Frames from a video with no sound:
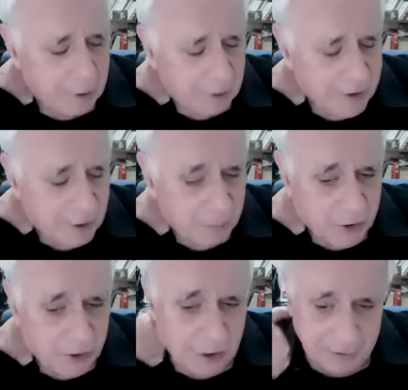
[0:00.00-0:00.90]

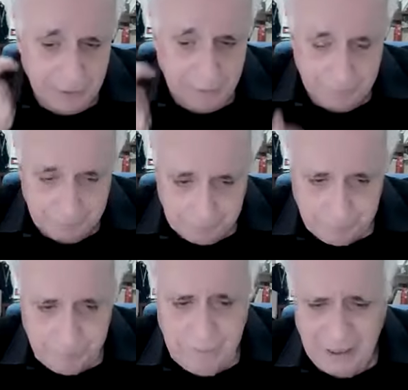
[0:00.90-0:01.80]
established in
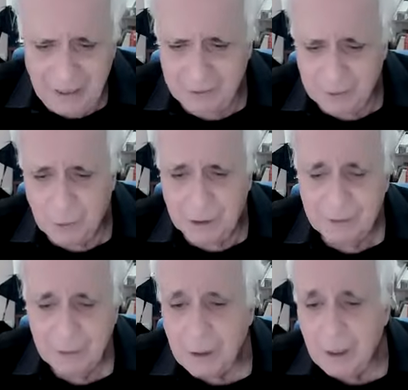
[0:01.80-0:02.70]
1981,